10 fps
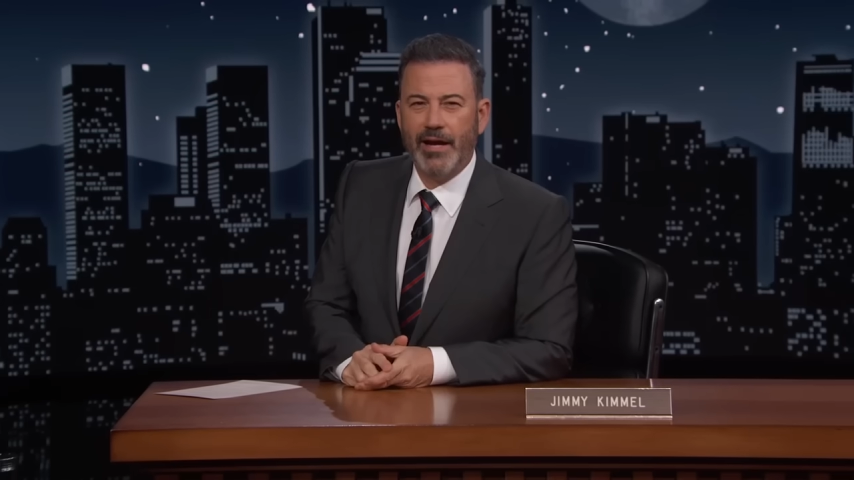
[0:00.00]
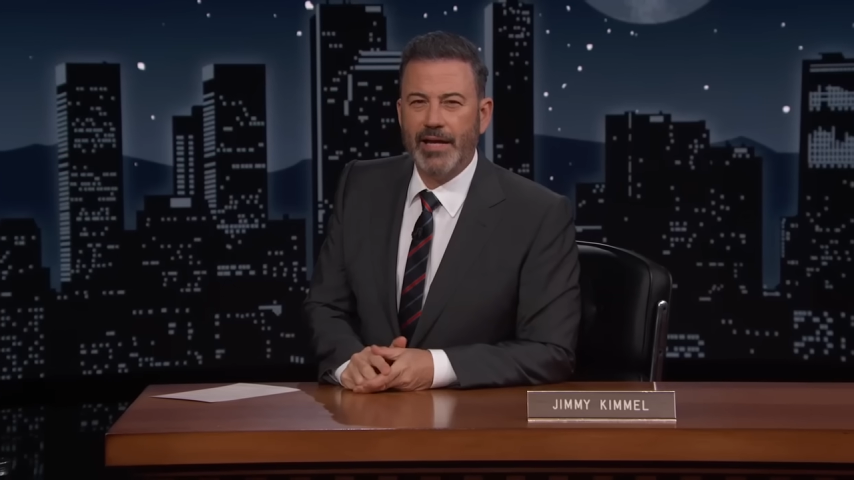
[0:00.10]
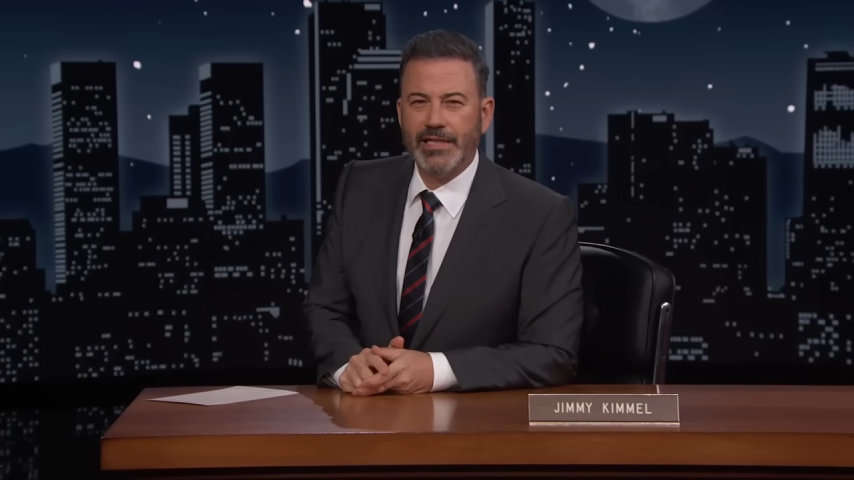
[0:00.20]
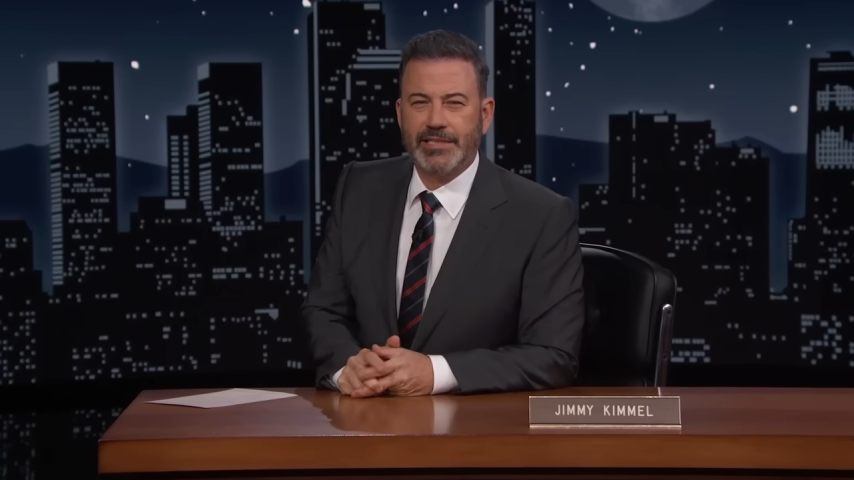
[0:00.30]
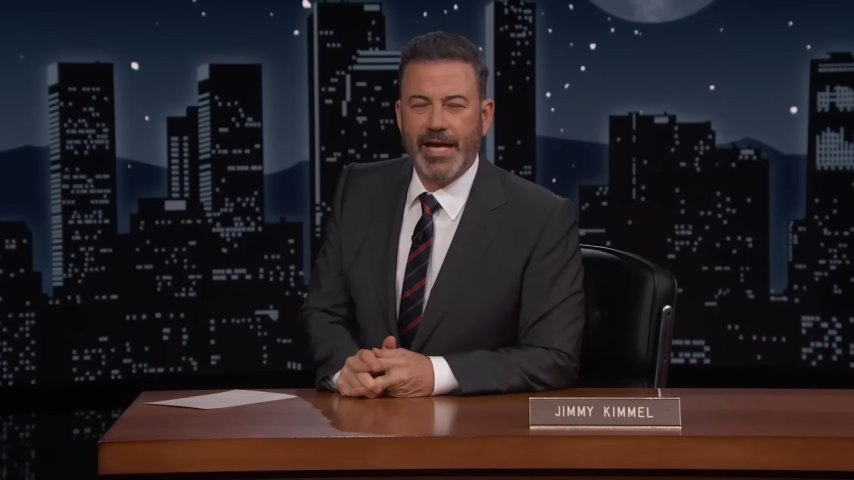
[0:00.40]
our
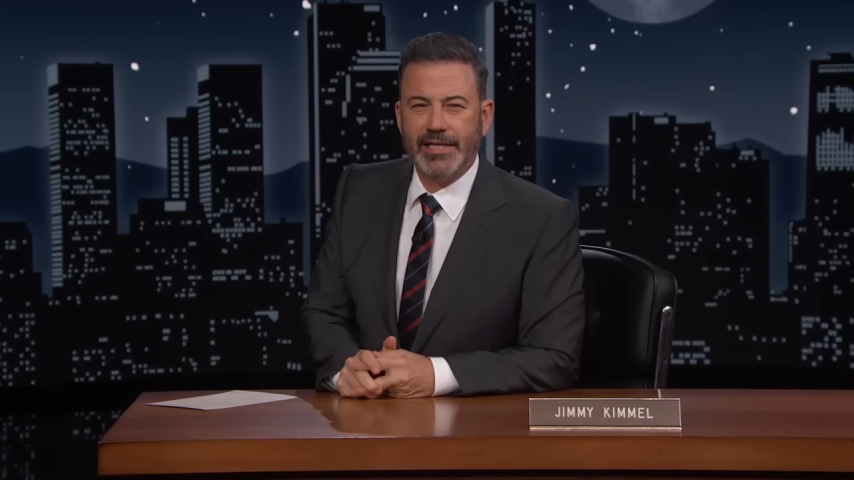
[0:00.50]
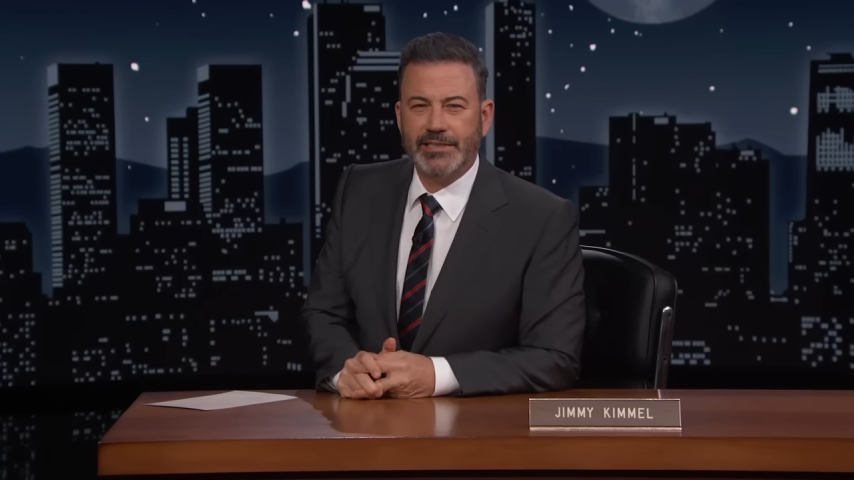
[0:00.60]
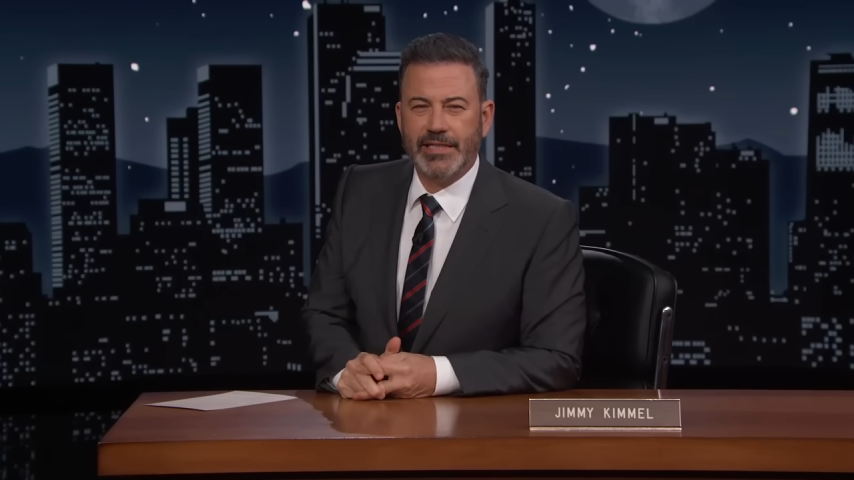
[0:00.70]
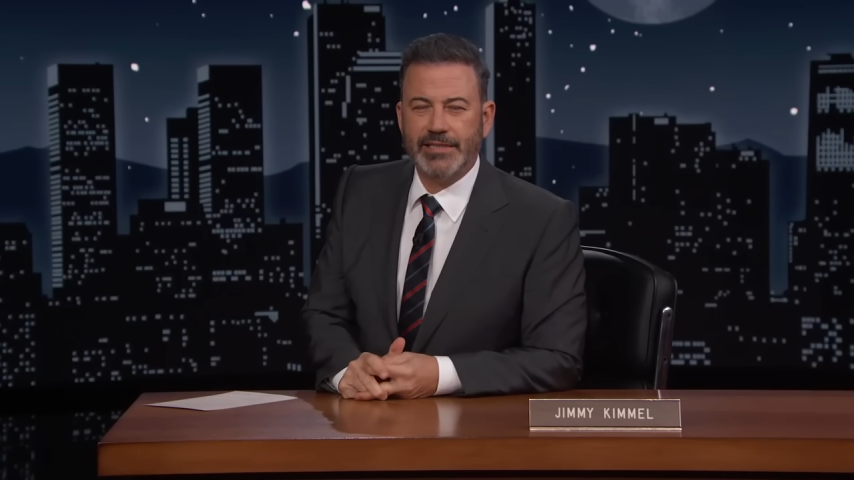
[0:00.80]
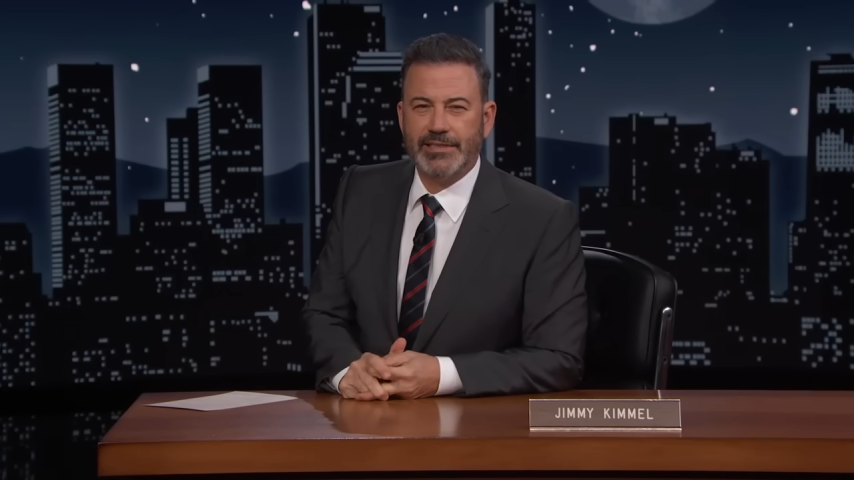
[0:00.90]
next
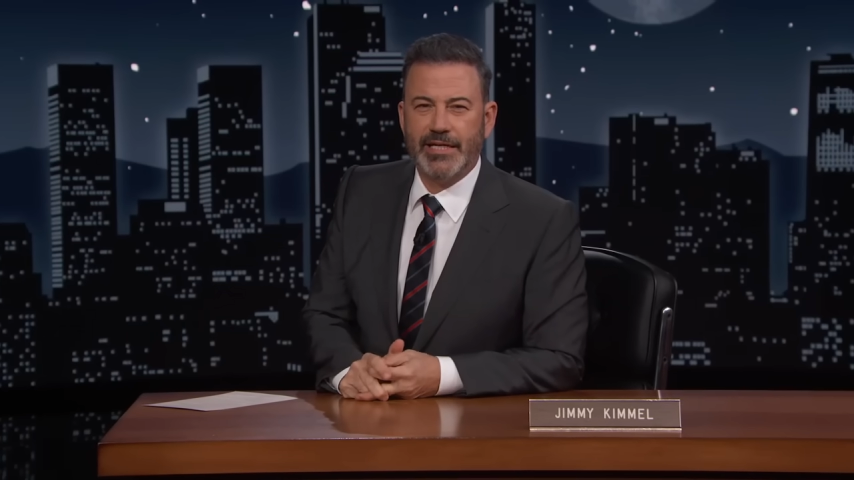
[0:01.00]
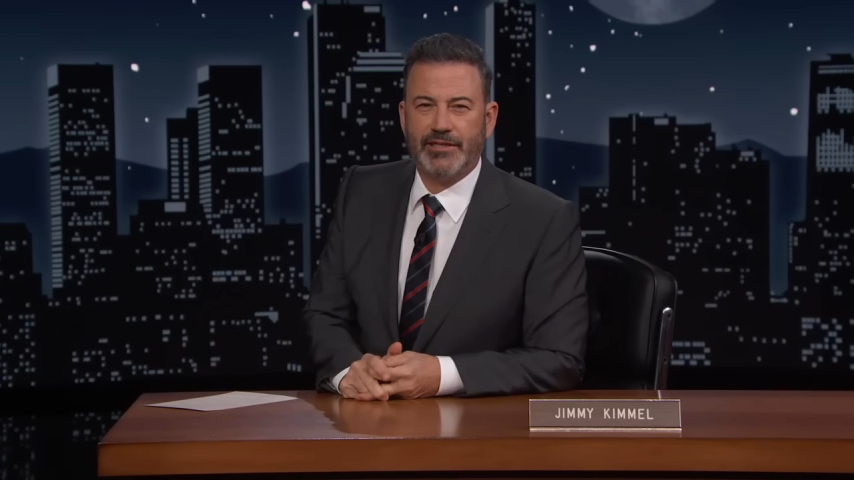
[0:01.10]
guest is a